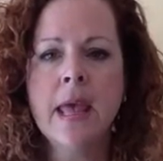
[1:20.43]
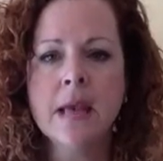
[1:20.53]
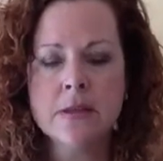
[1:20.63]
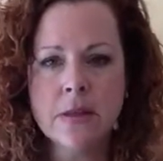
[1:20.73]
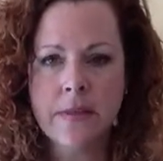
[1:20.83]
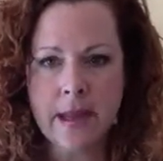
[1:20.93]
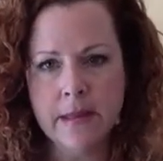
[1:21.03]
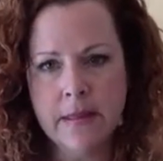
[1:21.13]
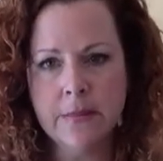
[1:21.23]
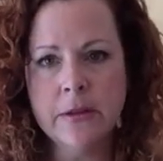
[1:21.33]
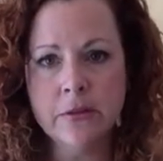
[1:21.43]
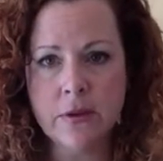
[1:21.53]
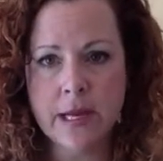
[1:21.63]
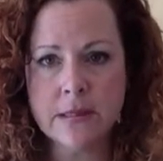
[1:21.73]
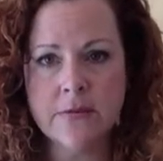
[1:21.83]
So that can then be
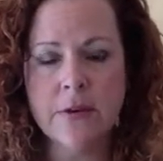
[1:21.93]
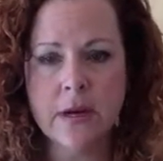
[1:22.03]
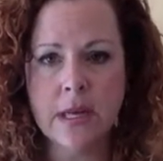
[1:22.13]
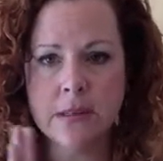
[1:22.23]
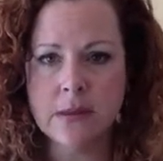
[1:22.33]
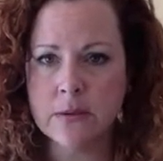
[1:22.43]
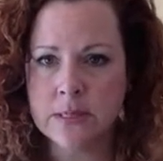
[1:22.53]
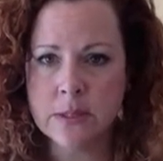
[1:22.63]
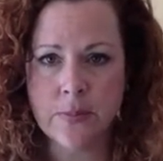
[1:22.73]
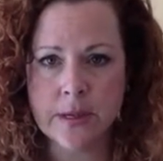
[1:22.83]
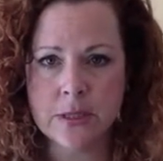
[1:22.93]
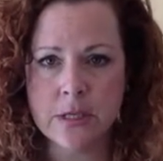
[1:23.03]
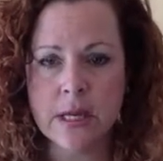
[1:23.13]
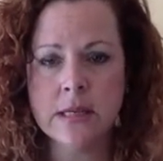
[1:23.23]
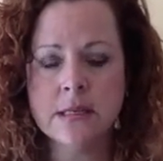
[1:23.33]
transferred into a
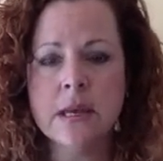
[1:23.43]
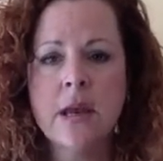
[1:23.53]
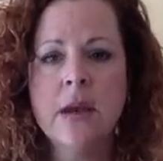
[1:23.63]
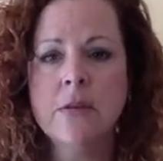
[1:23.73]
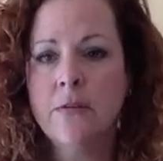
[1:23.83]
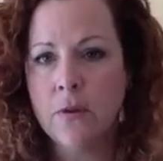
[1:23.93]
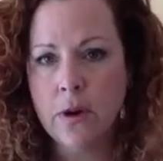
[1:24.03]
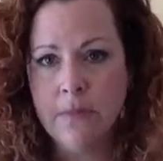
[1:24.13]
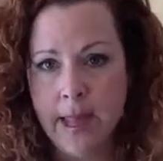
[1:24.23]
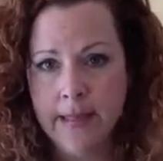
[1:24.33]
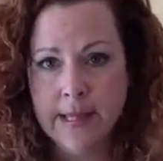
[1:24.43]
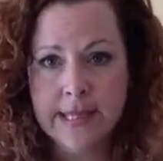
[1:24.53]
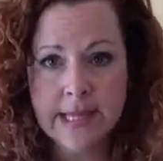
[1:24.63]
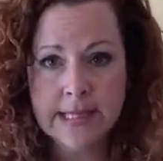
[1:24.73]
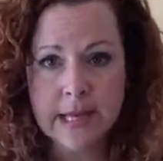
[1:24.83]
spreadsheet for mailing
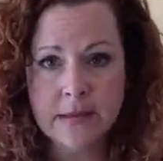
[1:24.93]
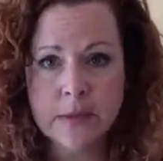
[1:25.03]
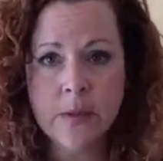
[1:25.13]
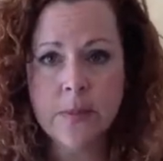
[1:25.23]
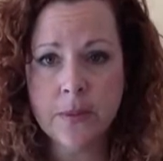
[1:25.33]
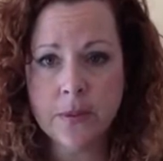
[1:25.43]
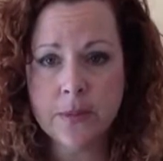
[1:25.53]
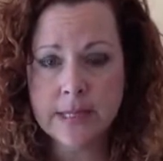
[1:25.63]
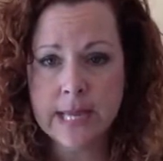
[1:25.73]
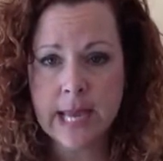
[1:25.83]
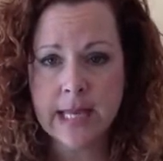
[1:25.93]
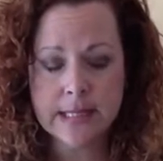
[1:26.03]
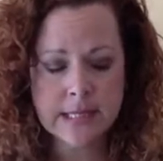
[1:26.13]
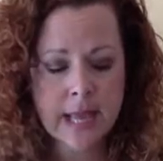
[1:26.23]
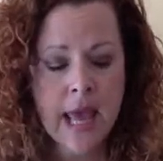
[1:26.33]
things out to people with
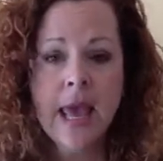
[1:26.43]
dates.